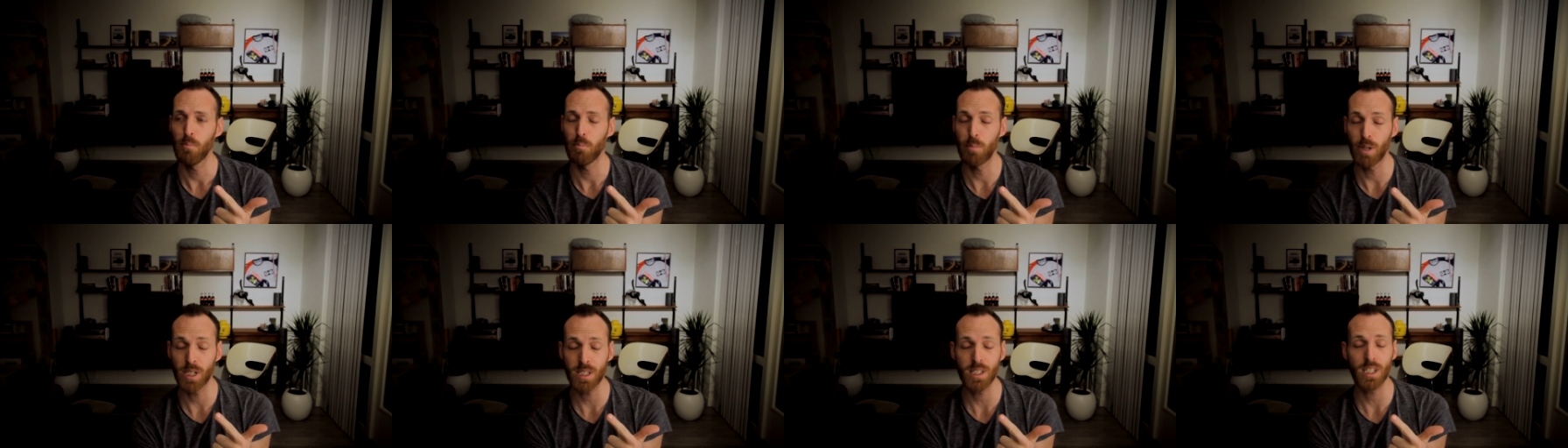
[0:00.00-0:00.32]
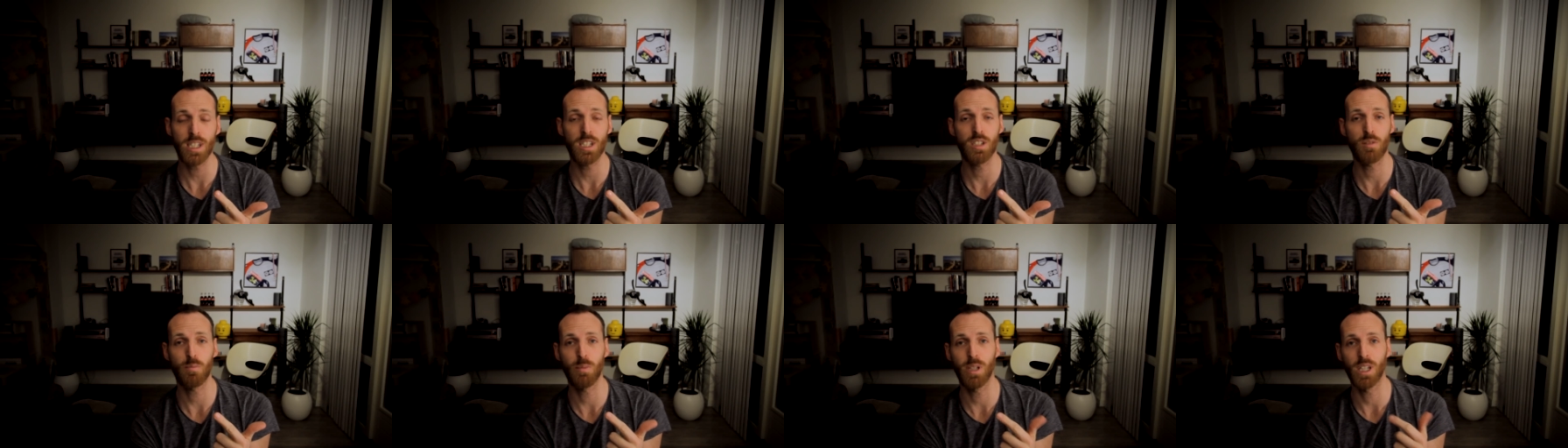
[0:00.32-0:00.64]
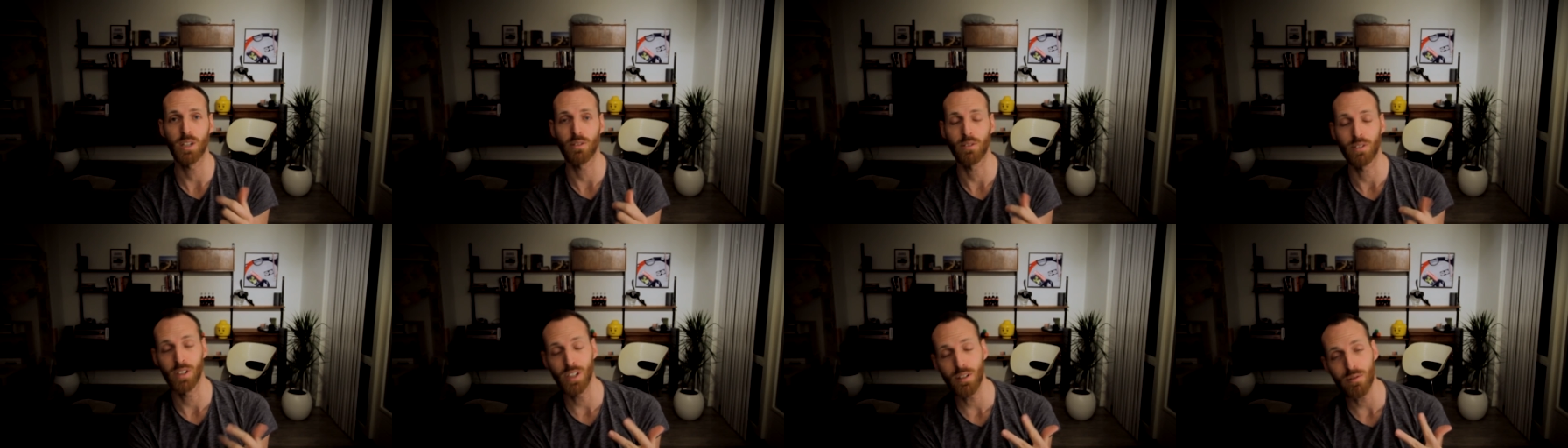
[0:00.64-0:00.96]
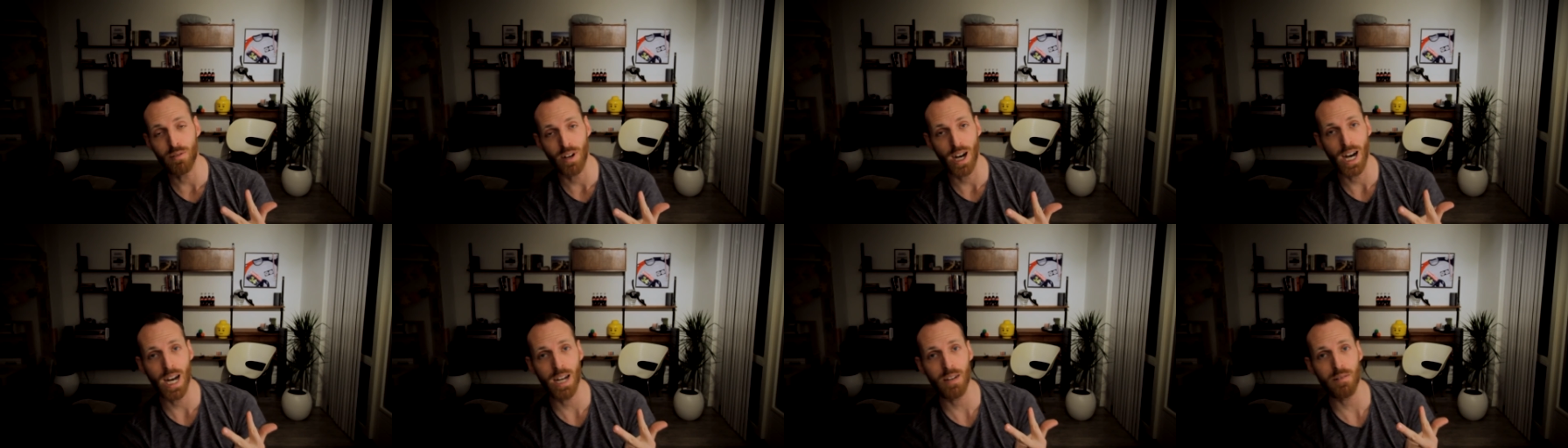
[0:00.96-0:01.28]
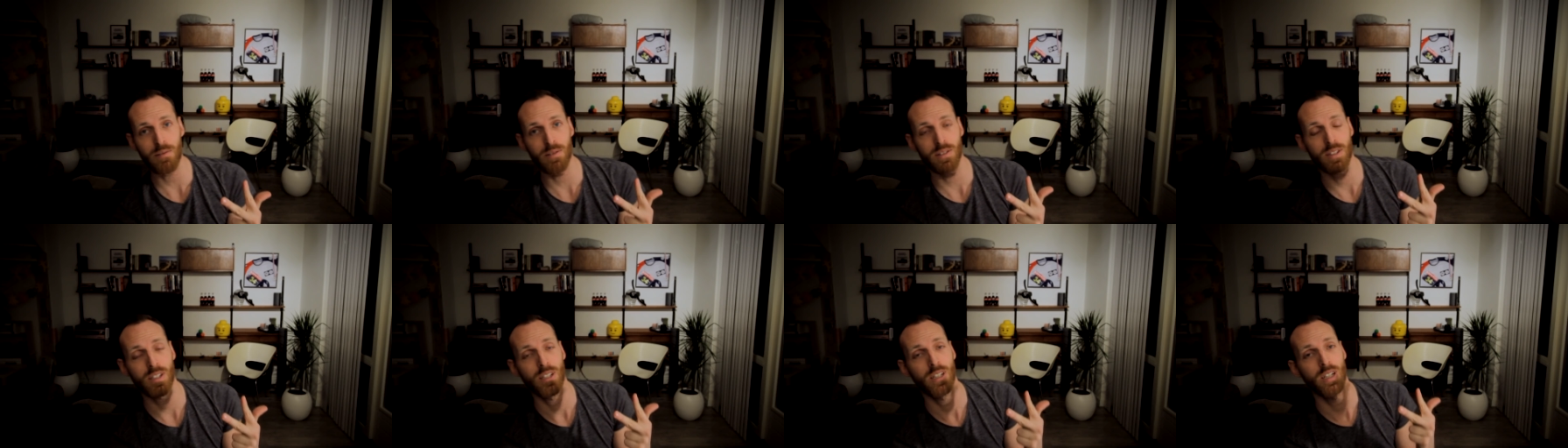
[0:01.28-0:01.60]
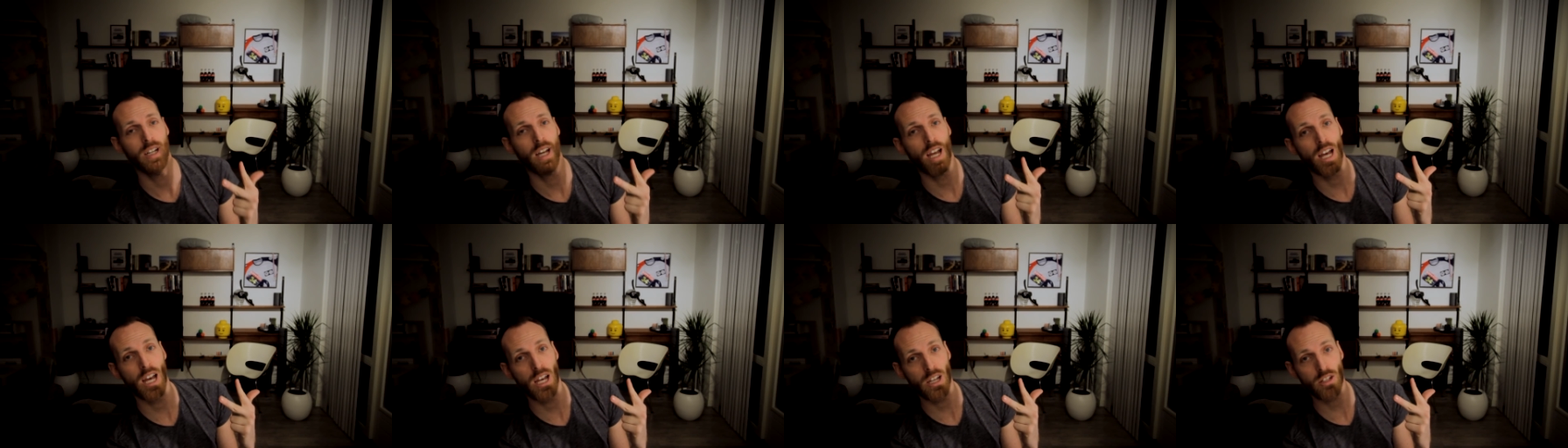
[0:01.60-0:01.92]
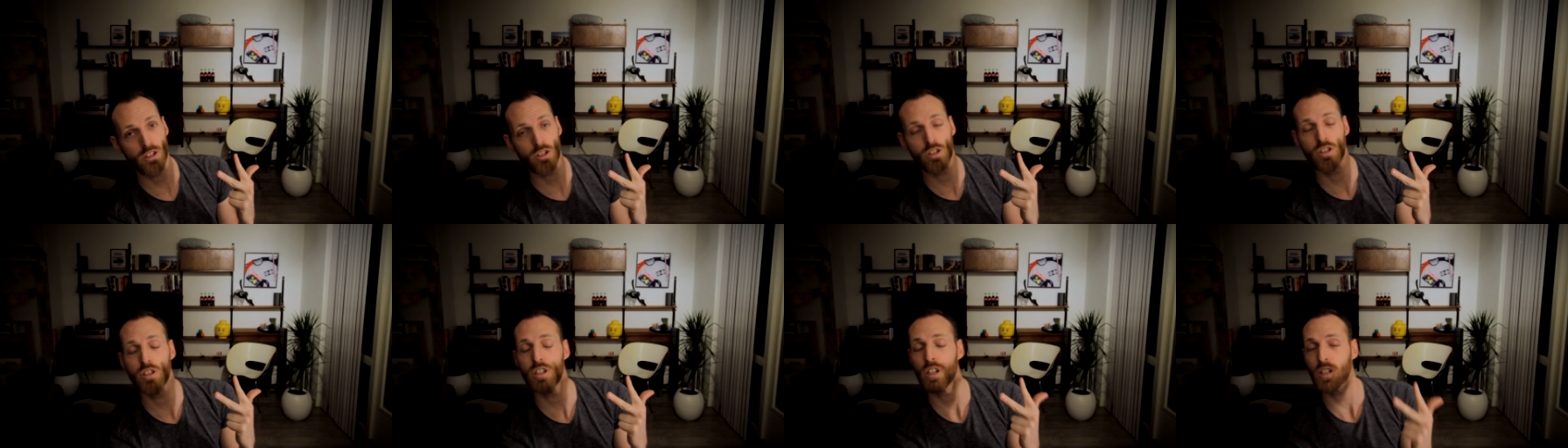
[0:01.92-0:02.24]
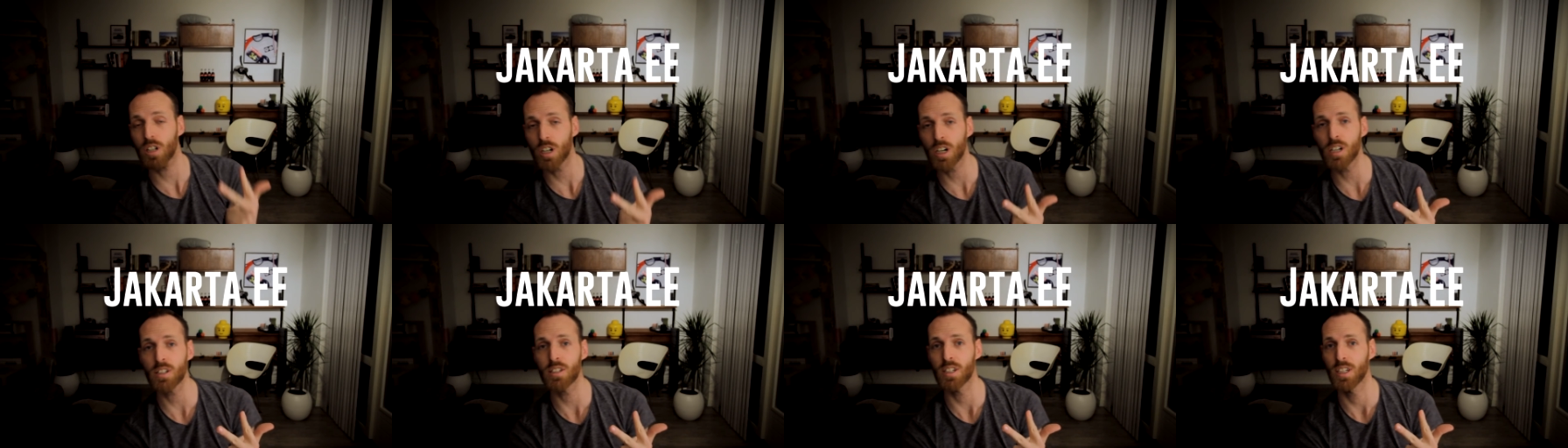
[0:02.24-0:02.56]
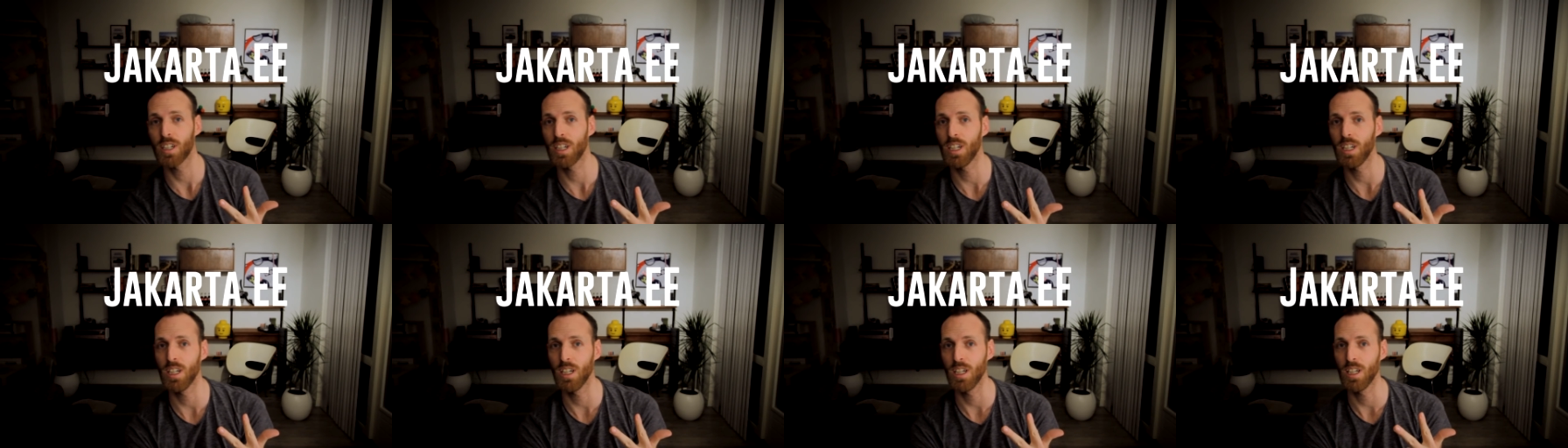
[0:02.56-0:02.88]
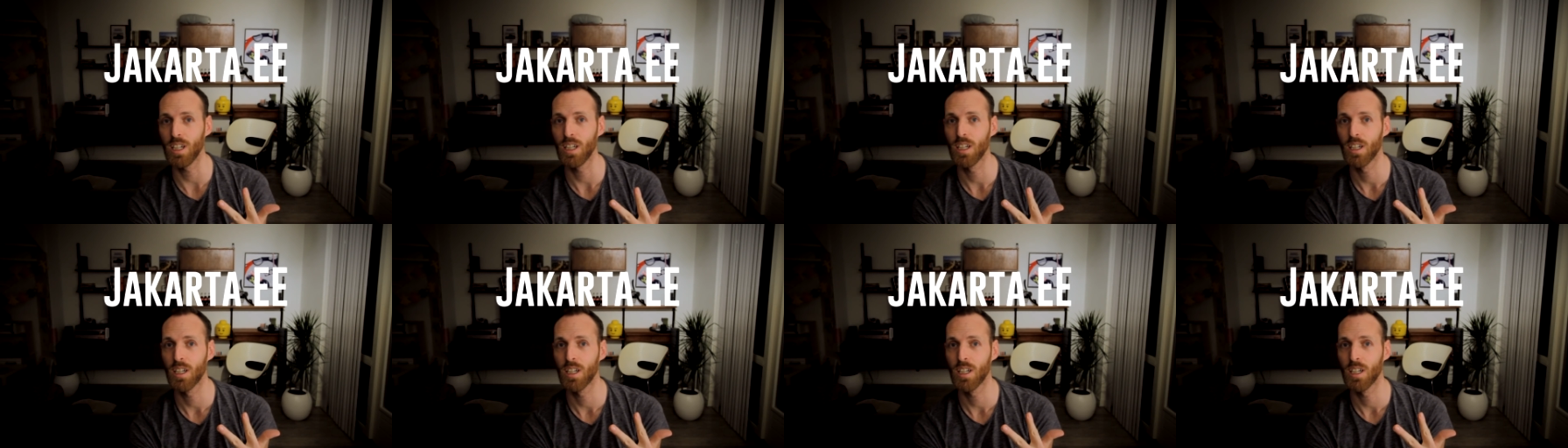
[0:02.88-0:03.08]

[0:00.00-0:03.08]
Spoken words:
but it's being revived as Jakarta EE,